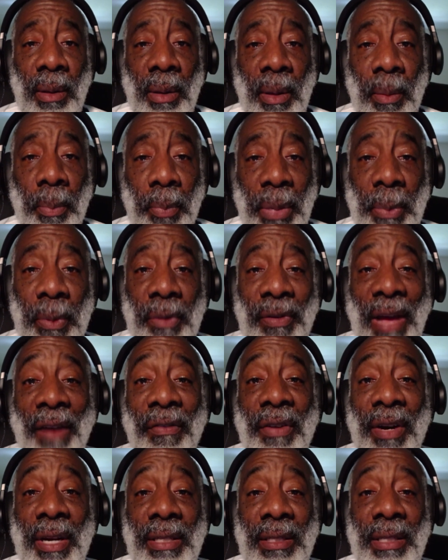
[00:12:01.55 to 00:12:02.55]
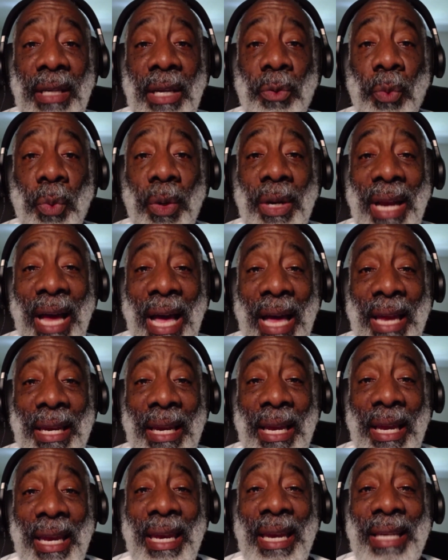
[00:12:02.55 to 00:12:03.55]
people of African descent were not
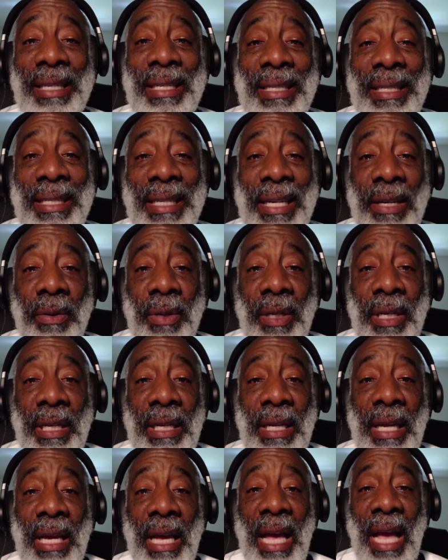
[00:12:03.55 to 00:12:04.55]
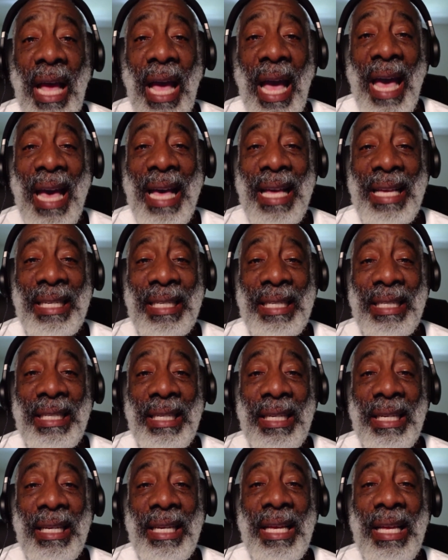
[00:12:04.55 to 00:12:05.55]
necessarily as
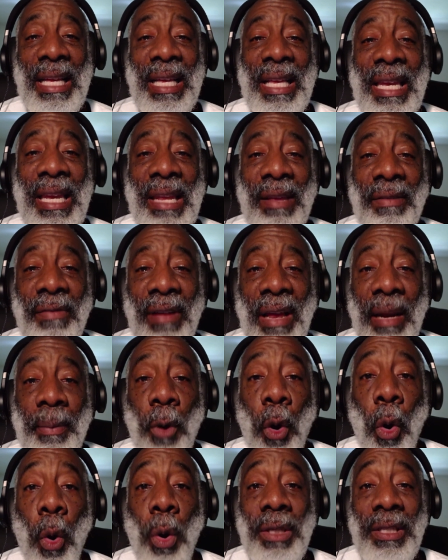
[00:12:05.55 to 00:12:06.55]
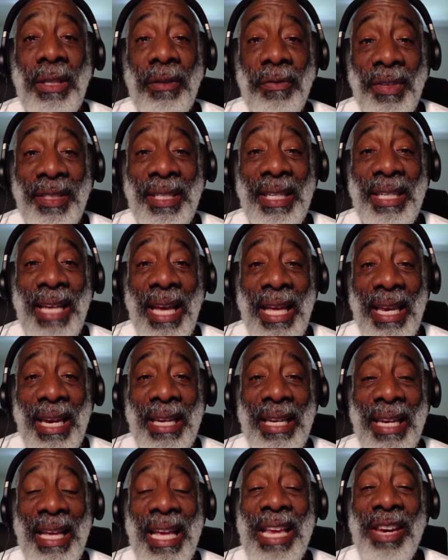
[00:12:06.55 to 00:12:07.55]
developed or sophisticated
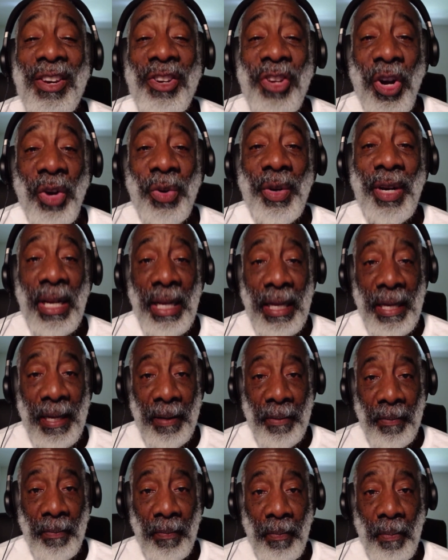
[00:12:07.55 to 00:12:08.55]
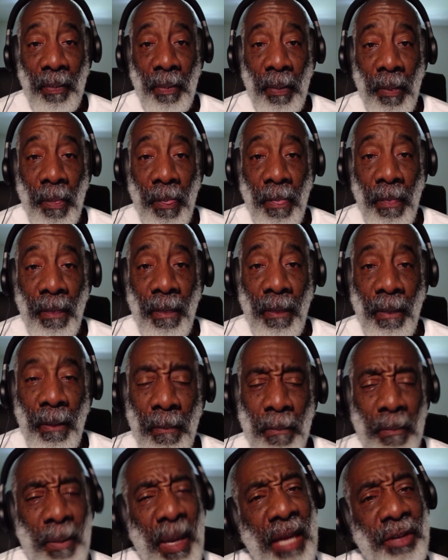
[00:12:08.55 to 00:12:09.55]
internally.
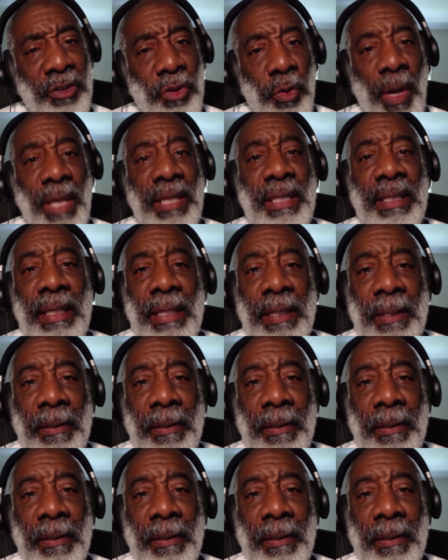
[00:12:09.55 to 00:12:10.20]
Interesting